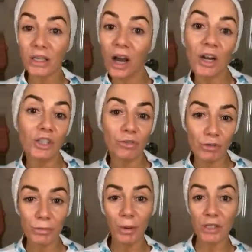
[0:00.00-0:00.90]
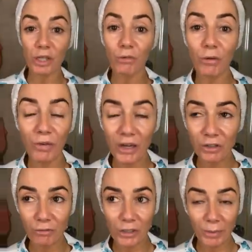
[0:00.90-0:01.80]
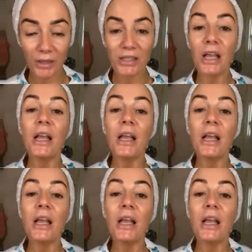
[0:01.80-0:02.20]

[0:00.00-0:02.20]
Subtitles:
a collagen response, a growth factor response,